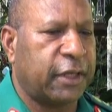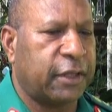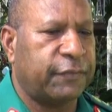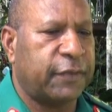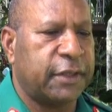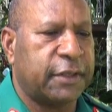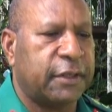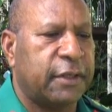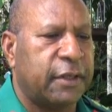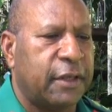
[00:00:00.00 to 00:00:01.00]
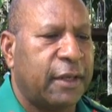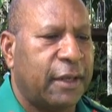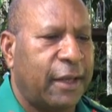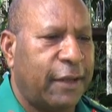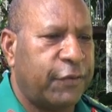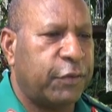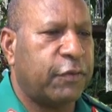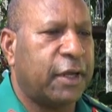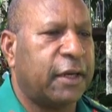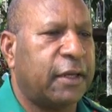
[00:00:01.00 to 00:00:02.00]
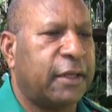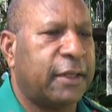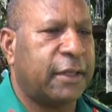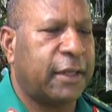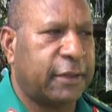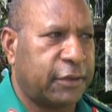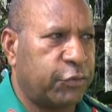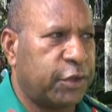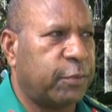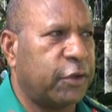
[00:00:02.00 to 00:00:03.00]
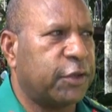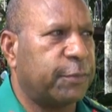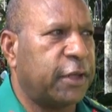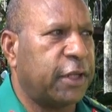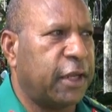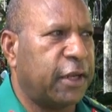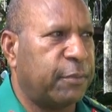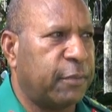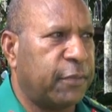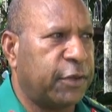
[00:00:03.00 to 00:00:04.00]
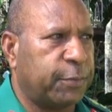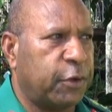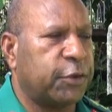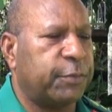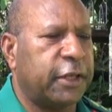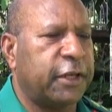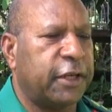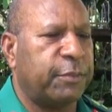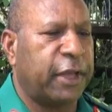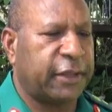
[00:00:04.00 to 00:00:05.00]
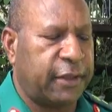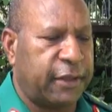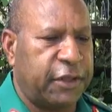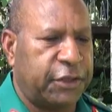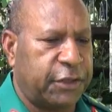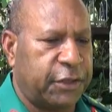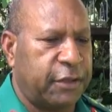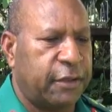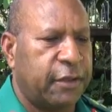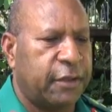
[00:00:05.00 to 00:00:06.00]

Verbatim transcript: activities, everyone takes a responsibility and makes a decision.